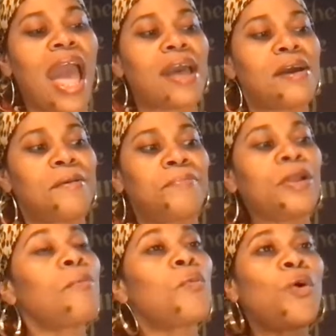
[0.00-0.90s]

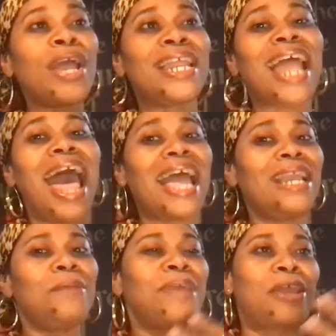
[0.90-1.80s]
Number one, I
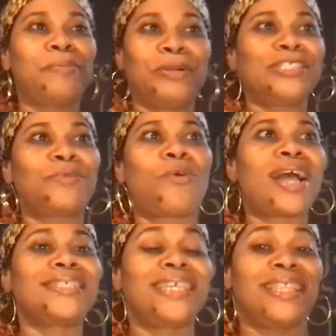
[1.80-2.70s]
am not a person where
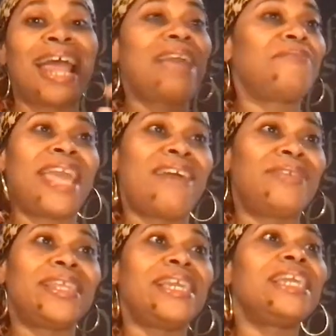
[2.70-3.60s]
I say that I even have
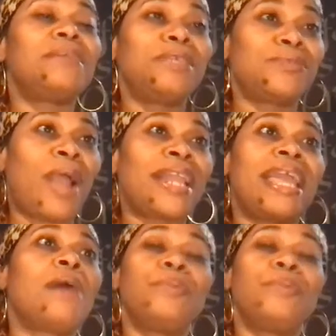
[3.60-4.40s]
any enemies right now.